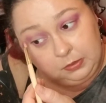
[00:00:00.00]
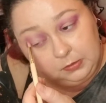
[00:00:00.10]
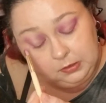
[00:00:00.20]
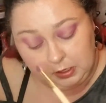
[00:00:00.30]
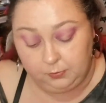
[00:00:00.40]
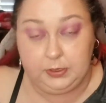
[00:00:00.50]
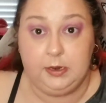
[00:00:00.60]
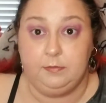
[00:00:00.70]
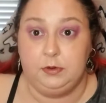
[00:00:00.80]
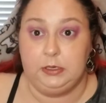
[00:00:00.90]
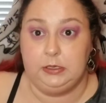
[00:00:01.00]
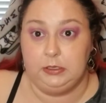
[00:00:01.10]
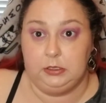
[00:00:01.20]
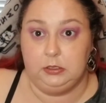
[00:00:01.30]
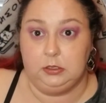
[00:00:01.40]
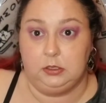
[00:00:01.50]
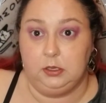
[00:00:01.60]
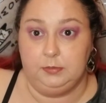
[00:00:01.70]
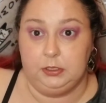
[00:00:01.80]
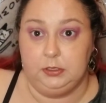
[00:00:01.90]
Now, we never did
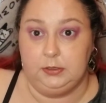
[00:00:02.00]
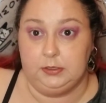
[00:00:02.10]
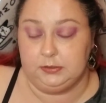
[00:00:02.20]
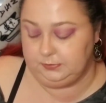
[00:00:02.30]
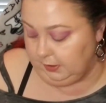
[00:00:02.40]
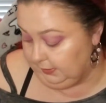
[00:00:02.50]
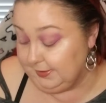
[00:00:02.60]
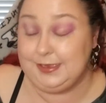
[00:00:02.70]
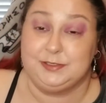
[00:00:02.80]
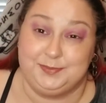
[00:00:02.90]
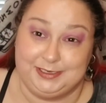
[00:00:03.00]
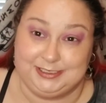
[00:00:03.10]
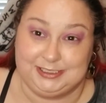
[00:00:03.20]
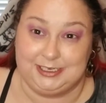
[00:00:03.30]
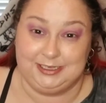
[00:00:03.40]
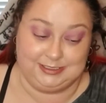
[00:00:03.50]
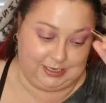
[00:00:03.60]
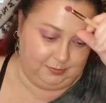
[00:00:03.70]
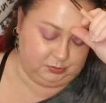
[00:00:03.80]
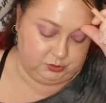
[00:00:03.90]
come into that's Buddy shaking the
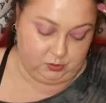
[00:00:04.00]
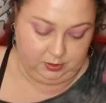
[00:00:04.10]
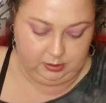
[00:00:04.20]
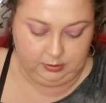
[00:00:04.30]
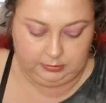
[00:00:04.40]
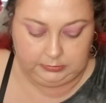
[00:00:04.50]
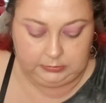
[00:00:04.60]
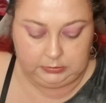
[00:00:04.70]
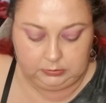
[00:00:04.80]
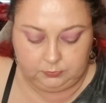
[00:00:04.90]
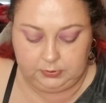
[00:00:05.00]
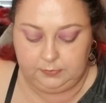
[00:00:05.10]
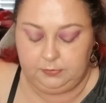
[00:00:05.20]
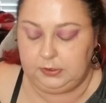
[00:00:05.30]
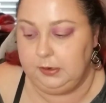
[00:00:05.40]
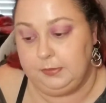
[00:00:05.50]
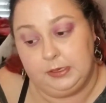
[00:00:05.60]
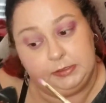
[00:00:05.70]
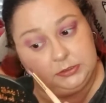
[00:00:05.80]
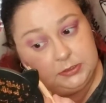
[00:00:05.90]
table, sorry. We never came
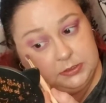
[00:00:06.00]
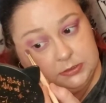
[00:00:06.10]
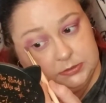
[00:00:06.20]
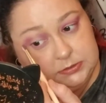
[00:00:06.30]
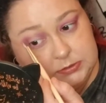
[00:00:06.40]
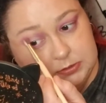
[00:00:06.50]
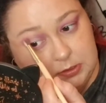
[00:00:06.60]
into this